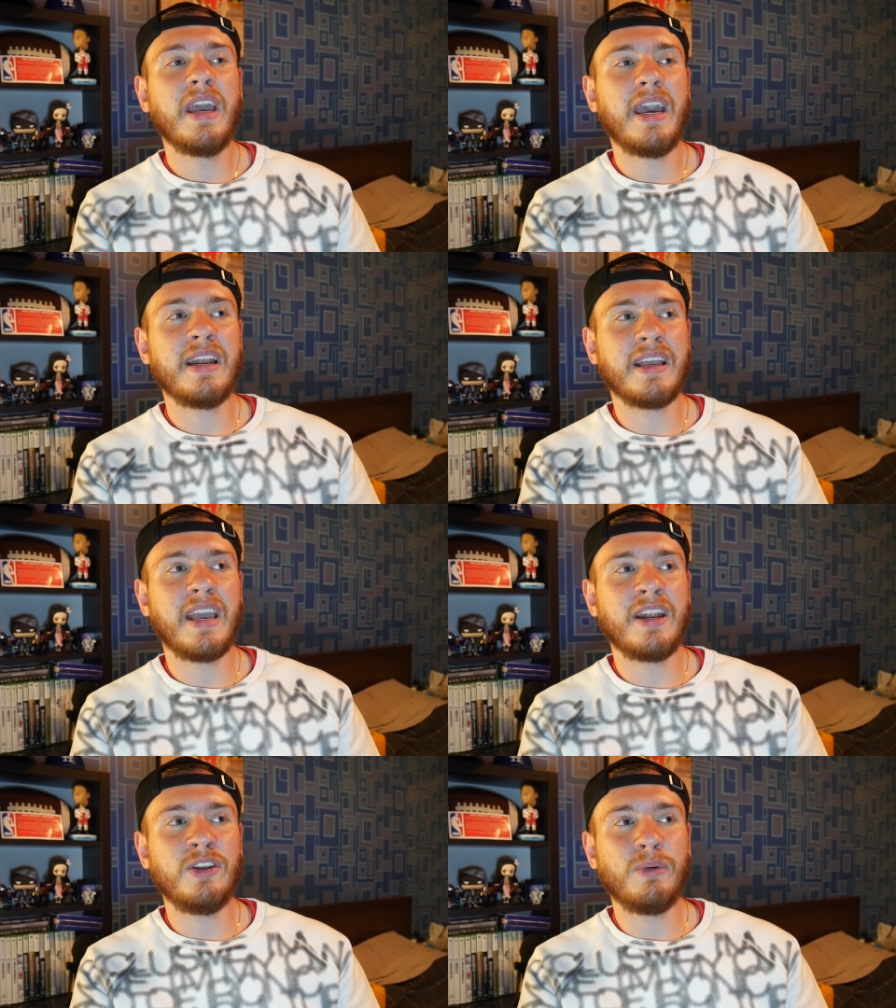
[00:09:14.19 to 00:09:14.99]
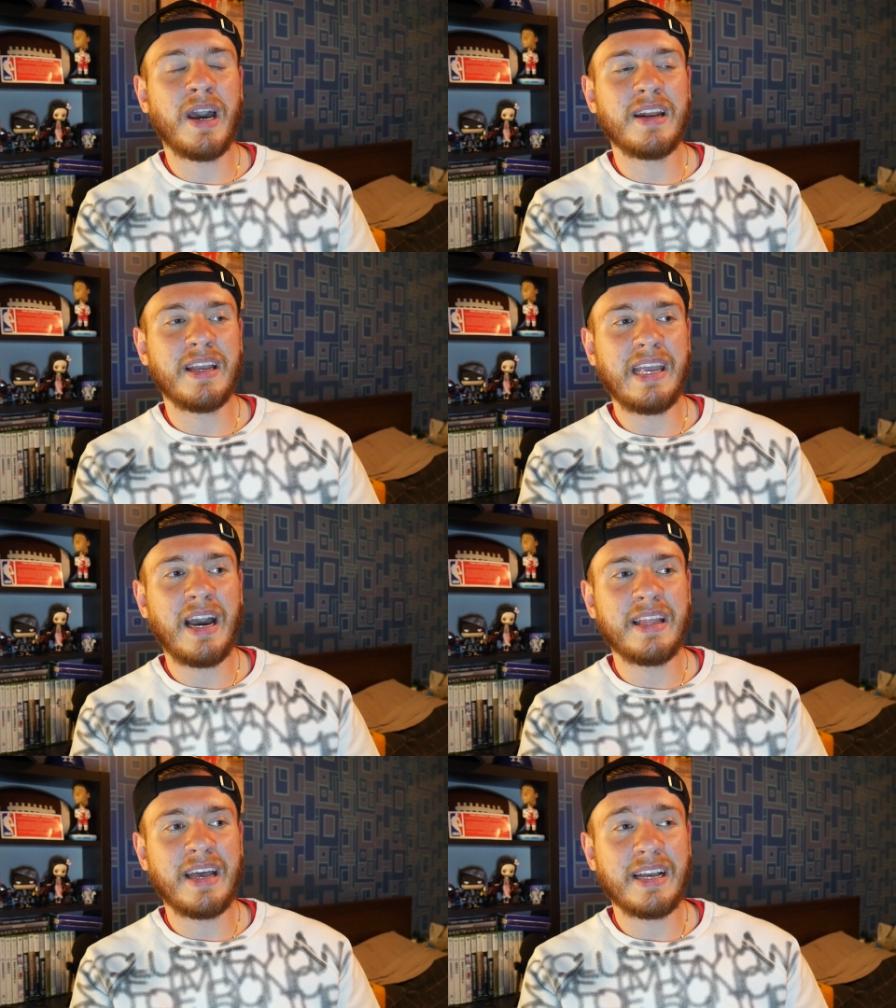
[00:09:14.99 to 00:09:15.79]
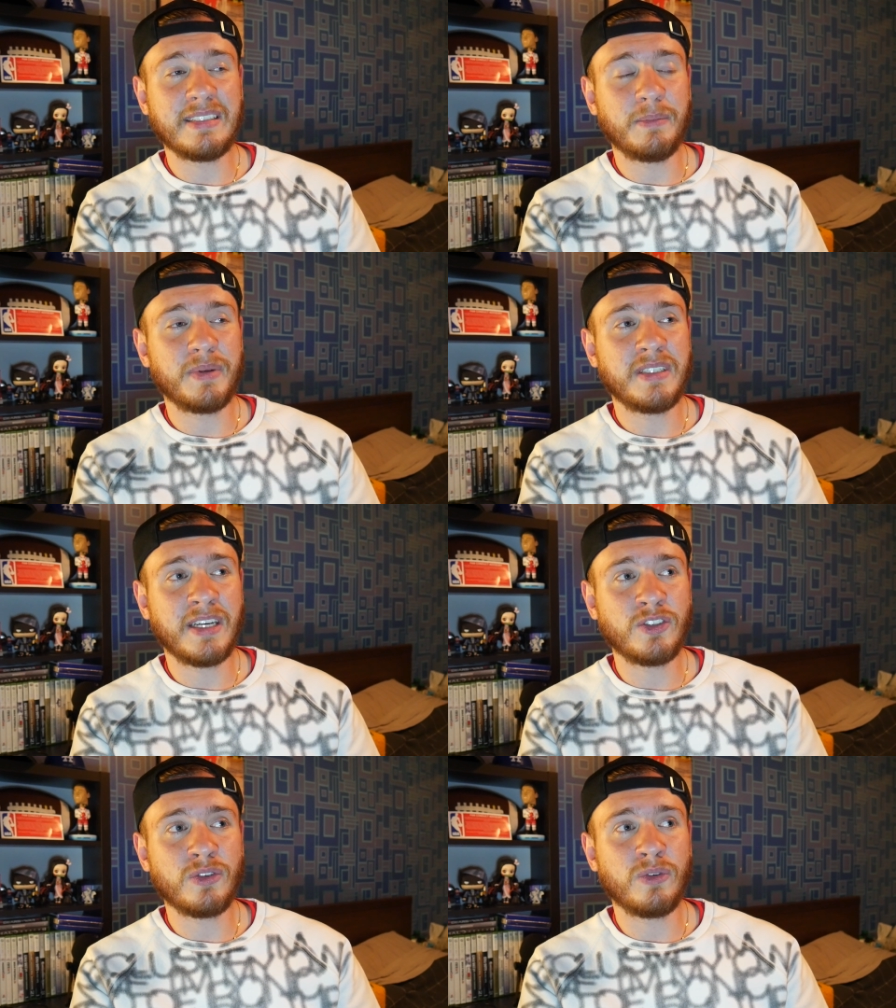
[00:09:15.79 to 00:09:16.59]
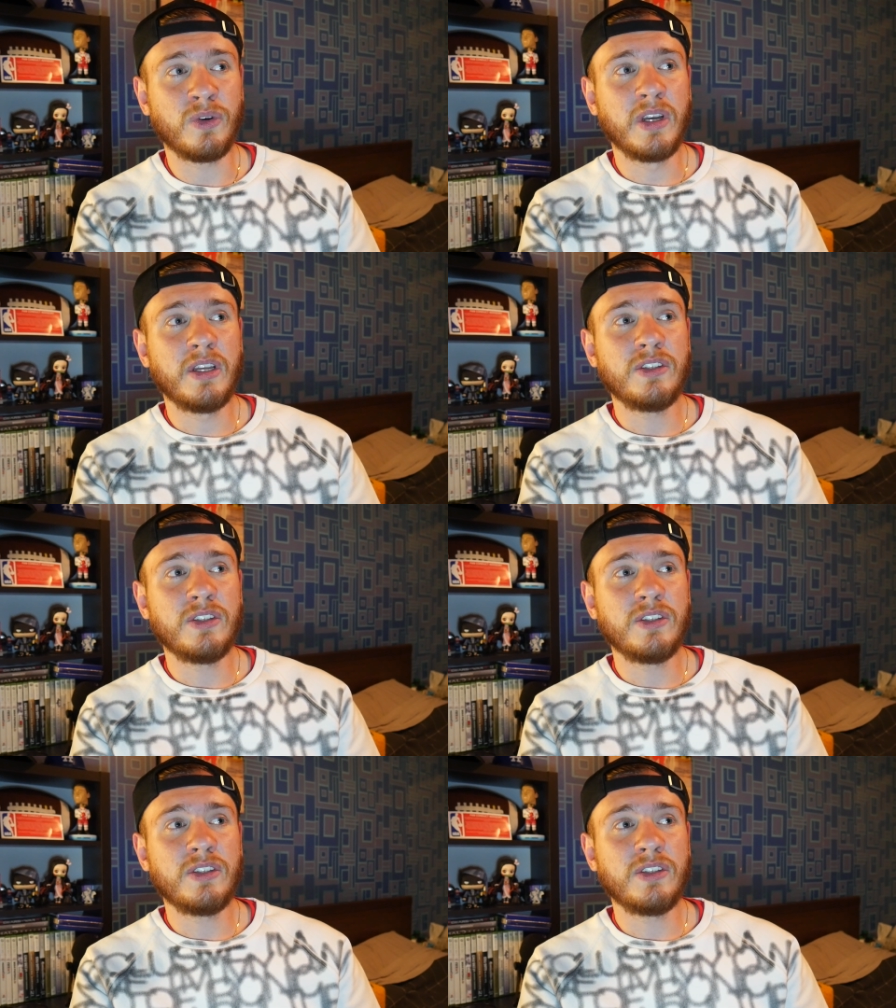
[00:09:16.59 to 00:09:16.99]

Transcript: And again, you add a guy that has the potential